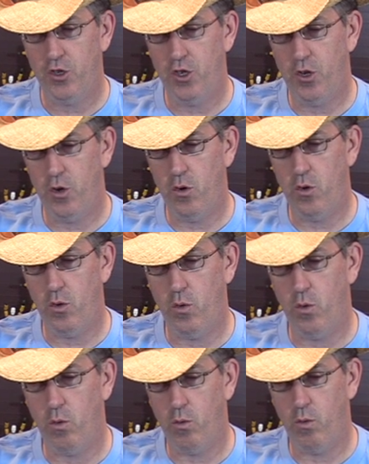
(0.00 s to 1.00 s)

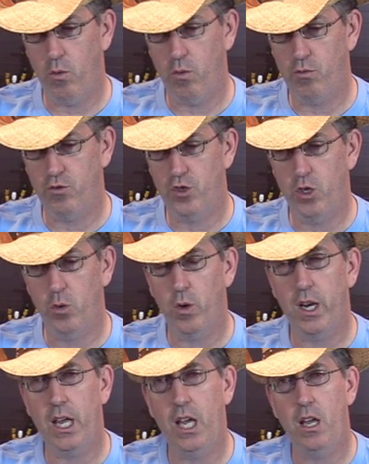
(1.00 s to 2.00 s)
to do
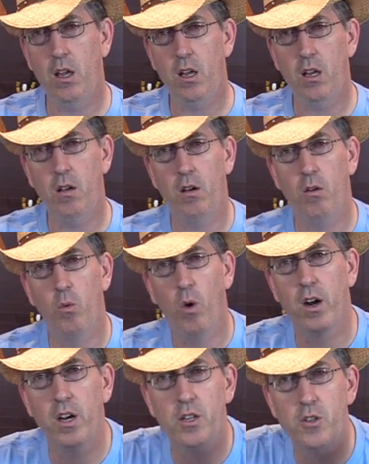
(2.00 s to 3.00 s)
what he
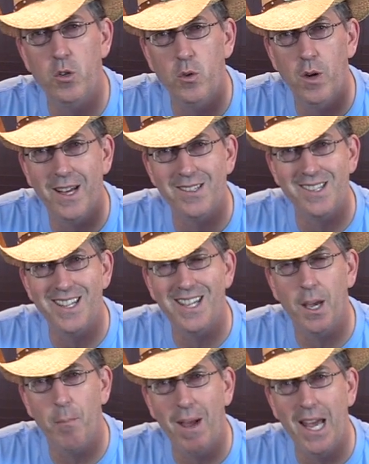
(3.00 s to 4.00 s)
wanted to do as the
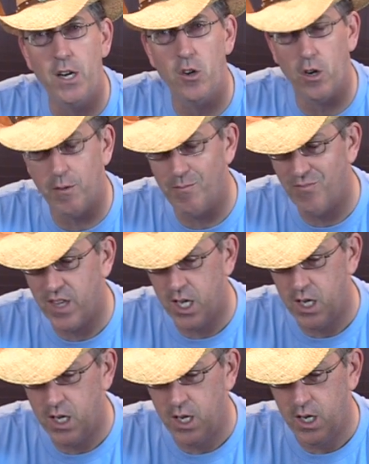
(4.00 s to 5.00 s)
commander.
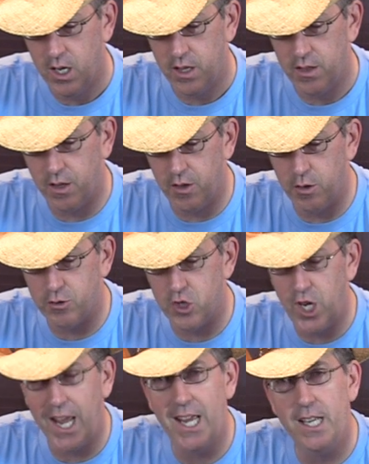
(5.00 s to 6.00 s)
The little
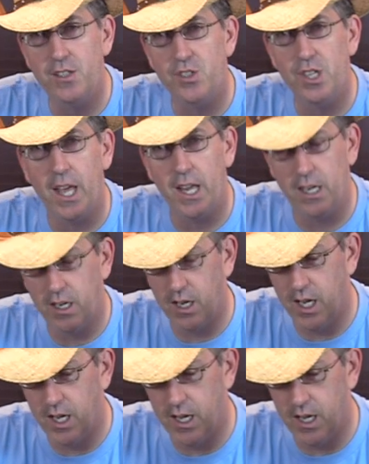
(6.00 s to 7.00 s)
chains that
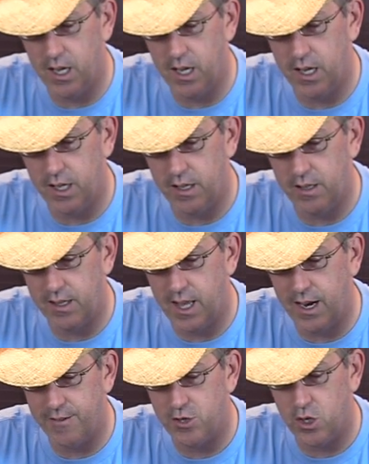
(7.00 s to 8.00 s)
uh,
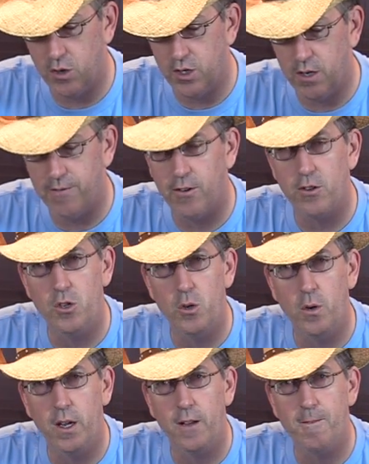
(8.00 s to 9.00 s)
that I've showed you for
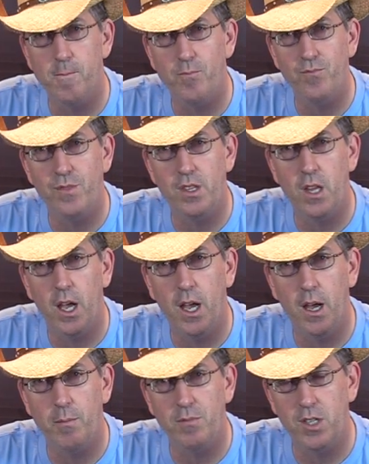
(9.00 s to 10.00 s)
doing
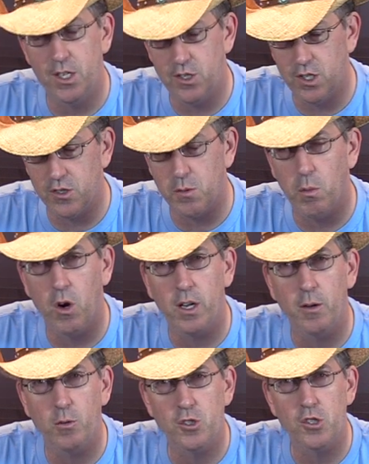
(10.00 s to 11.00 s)
um, distance
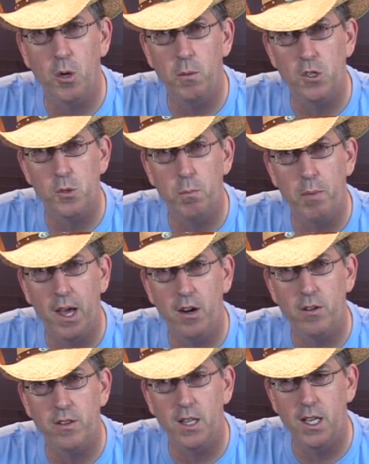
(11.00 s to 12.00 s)
marking were so much
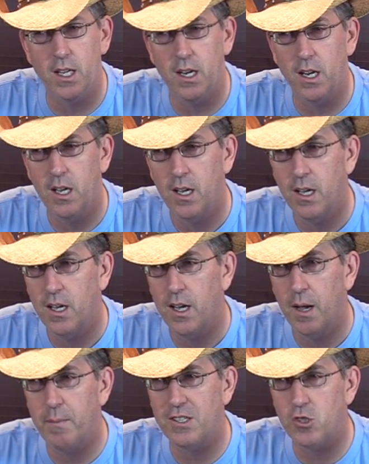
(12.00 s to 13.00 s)
better than,
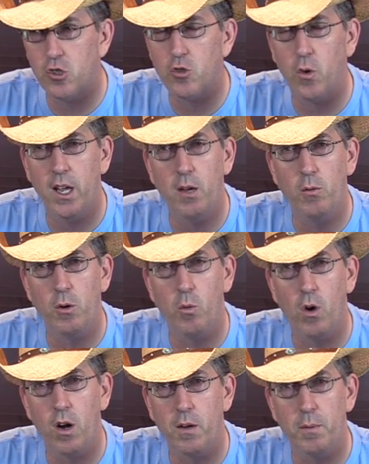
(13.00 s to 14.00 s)
I mean, string would
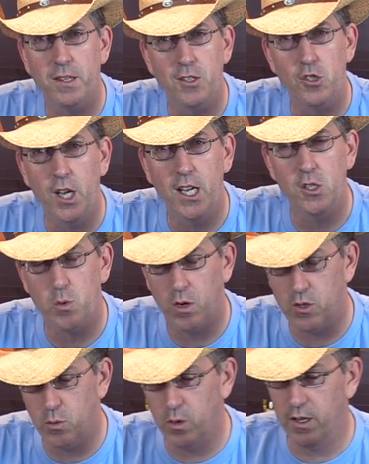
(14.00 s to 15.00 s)
work, but the chains
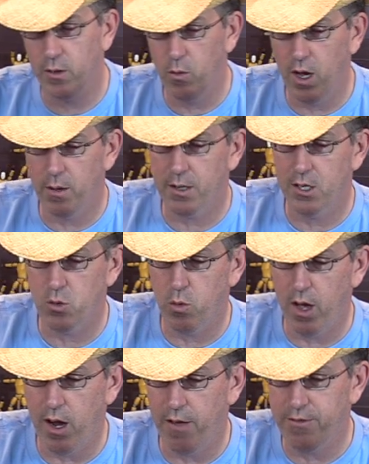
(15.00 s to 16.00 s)
worked really well because
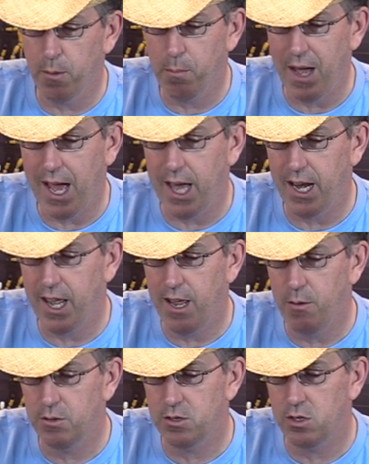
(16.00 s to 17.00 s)
right off the bat
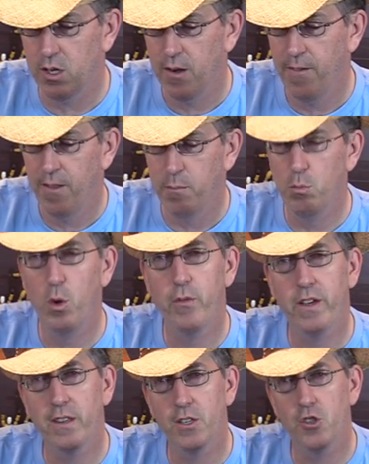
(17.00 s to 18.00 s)
he was
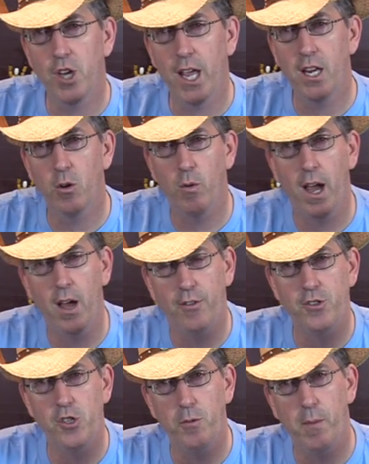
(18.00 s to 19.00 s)
moving the chain
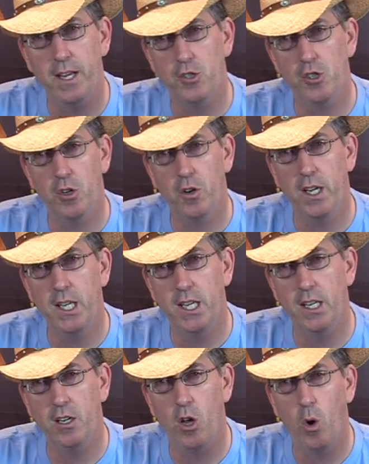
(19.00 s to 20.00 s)
around to make sure he
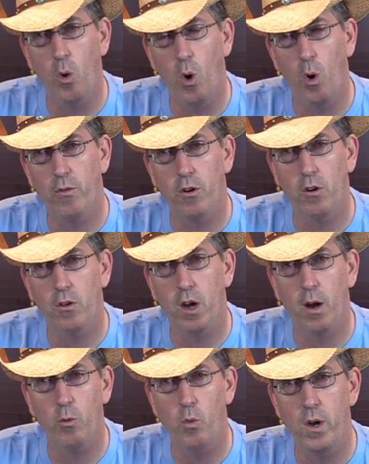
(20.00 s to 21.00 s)
didn't go over
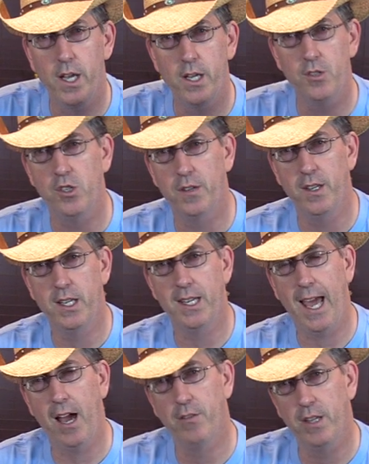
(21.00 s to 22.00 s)
a ridge and then
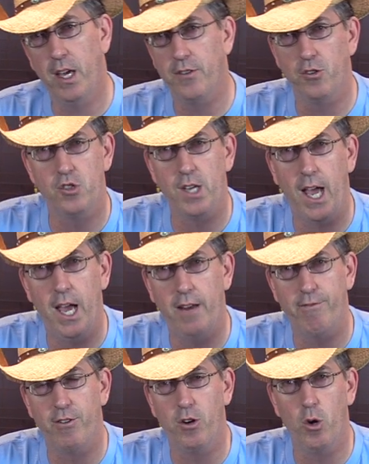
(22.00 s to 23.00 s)
down the other
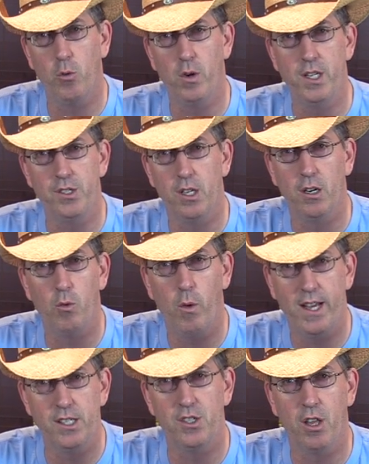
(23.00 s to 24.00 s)
side for no reason and
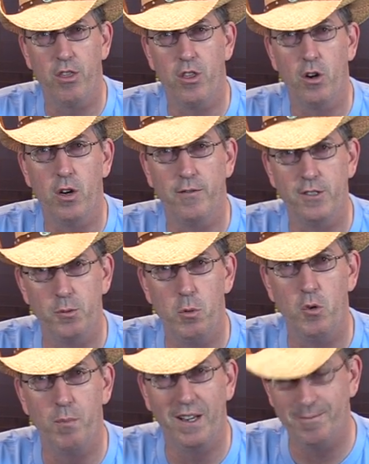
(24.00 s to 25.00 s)
waste a third of his
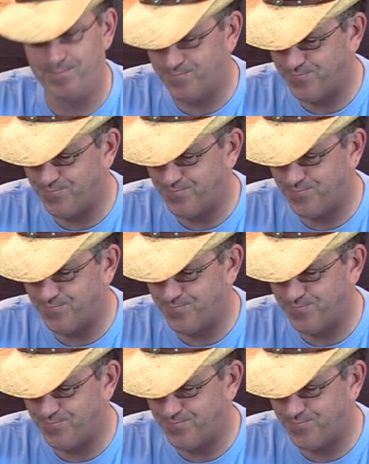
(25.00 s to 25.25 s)
movement.